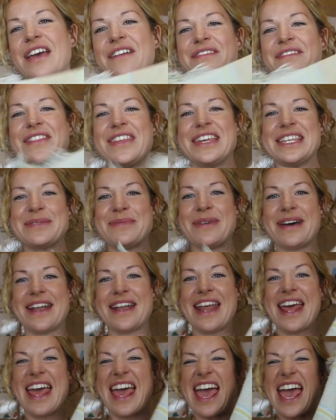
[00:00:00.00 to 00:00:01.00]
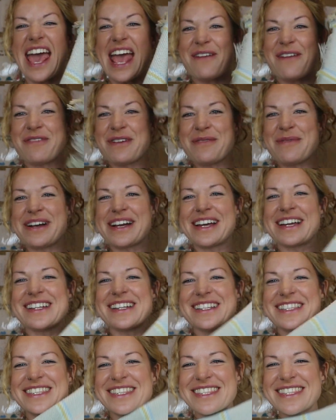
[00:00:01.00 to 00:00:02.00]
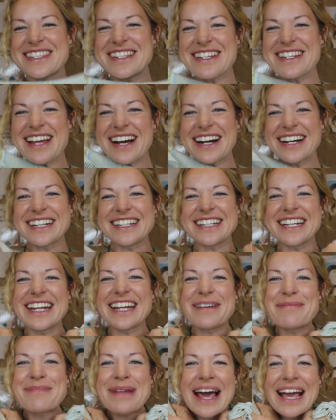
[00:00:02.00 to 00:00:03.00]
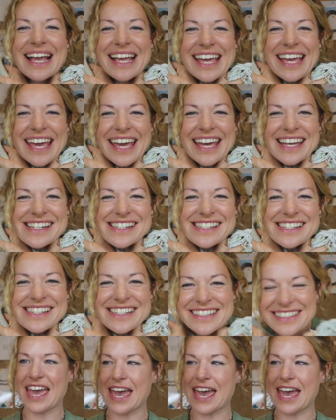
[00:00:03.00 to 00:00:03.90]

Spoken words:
For this one, everyone can snuggle in a blanket